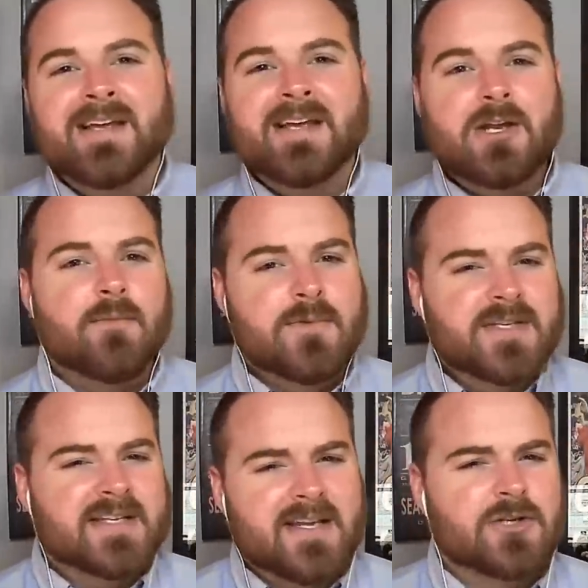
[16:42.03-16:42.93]

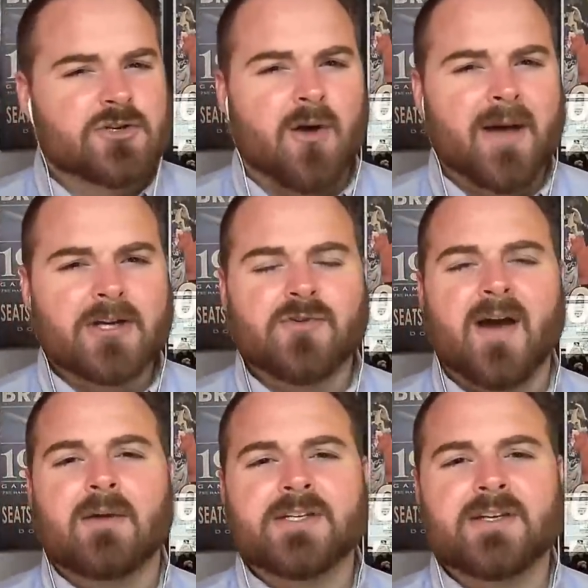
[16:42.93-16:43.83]
Music City drawbacks,
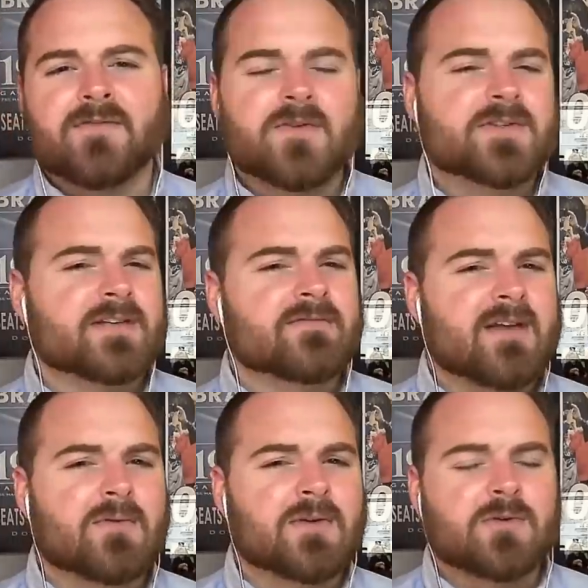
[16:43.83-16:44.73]
right? I was confused, and
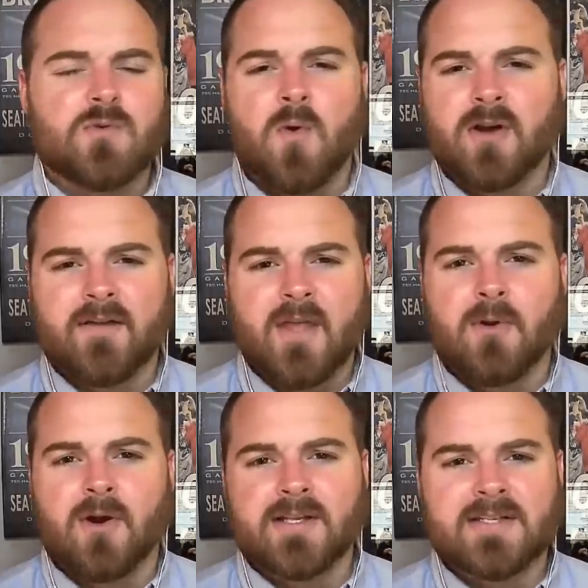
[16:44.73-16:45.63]
I was wondering if they
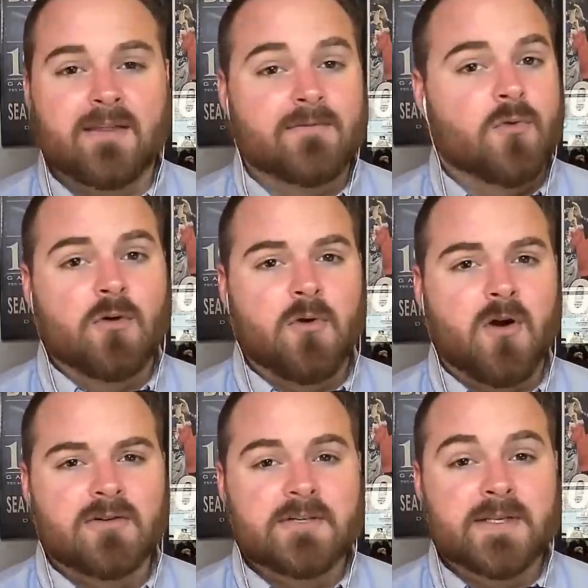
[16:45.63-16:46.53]
were going to say that forward
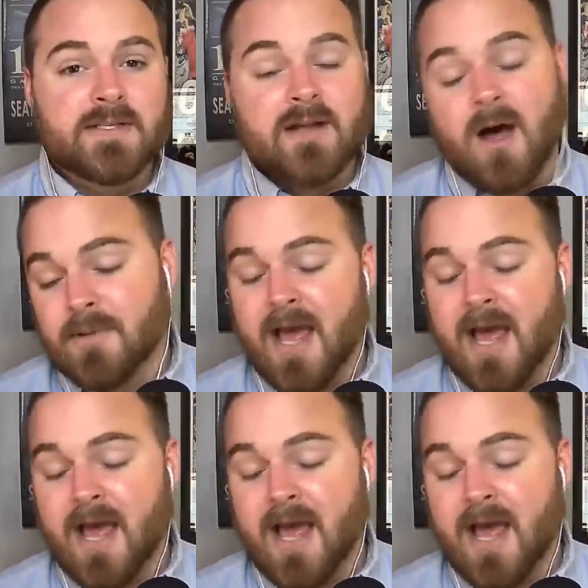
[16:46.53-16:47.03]
progress had been stopped.